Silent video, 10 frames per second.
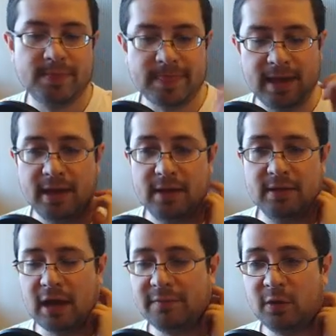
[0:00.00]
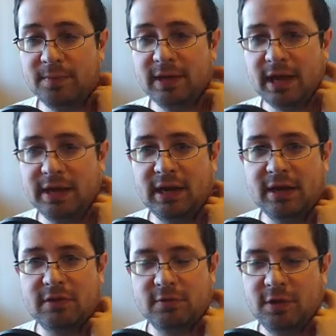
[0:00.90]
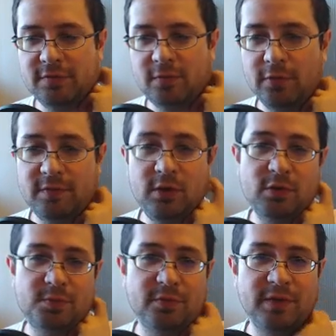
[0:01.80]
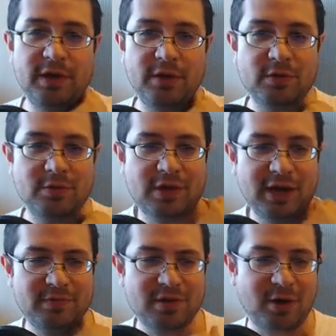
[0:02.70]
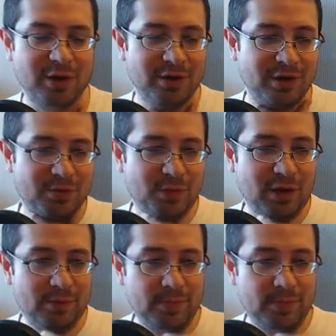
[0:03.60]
And I've only been getting like 3 or 4 views per video, so it's kind of disheartening as well.